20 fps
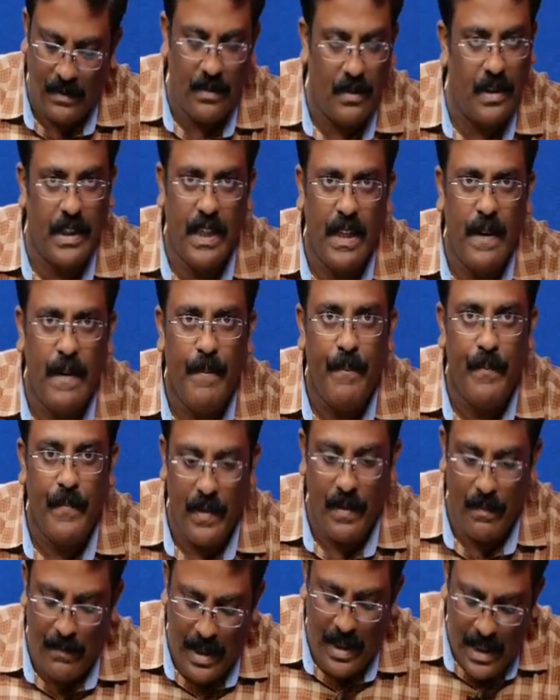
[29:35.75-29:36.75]
Okay,
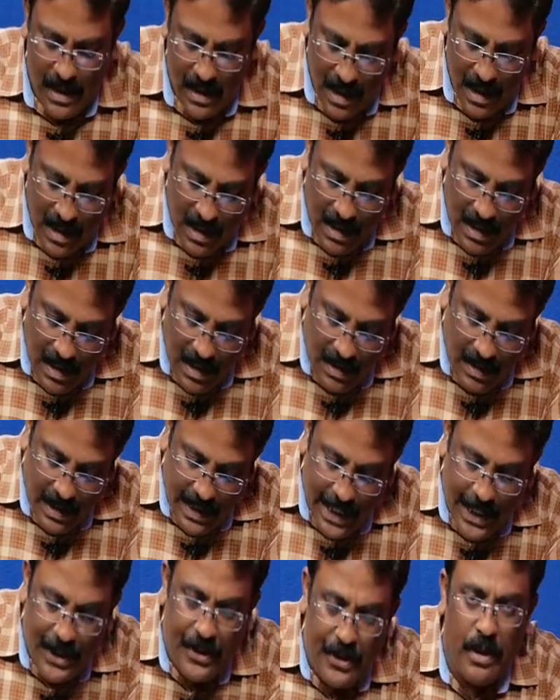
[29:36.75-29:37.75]
means
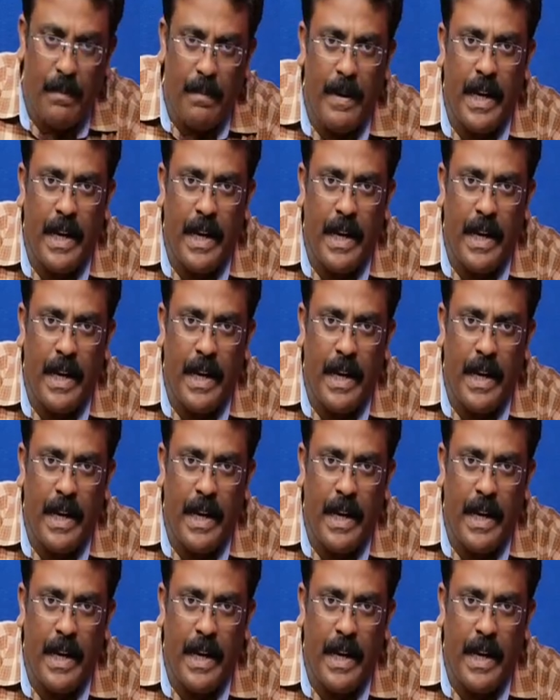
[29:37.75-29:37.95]
the edge should